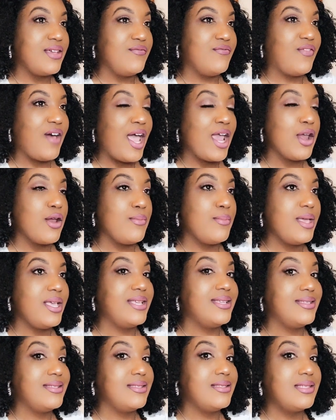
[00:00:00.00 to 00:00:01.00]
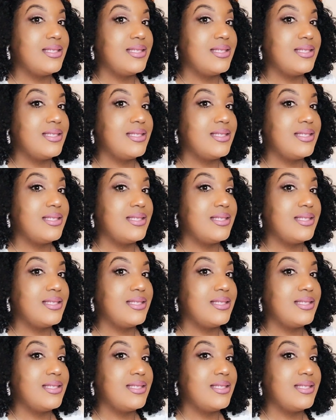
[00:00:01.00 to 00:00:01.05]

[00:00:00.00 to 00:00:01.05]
environment